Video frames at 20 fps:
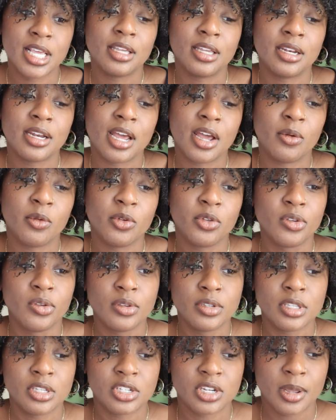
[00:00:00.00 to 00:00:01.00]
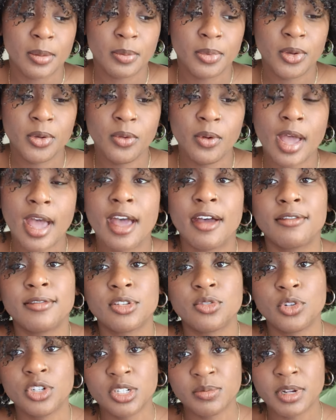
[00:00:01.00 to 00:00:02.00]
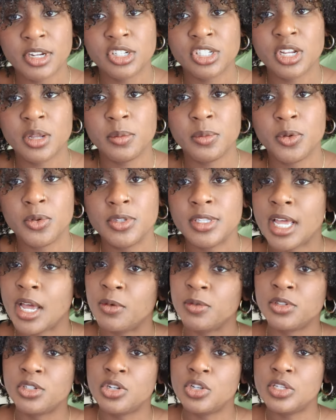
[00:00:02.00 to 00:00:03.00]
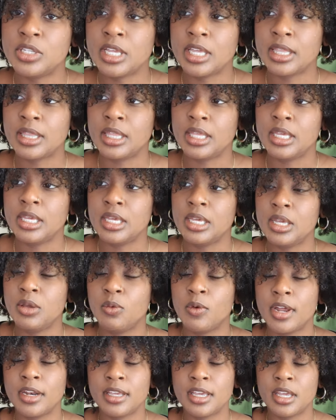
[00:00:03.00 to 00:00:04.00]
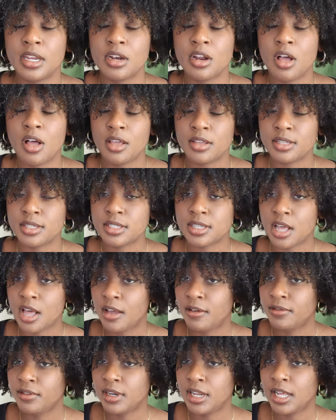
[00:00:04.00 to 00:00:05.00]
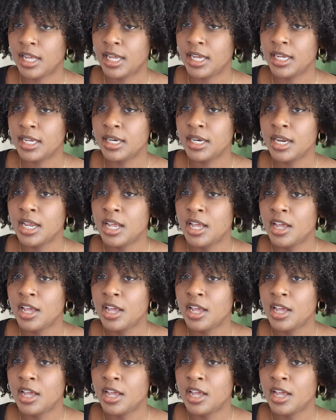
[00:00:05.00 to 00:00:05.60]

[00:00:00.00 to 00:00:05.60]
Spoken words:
Then I will use the shampoo. I have switched my shampoos. I was using the Redken All Soft line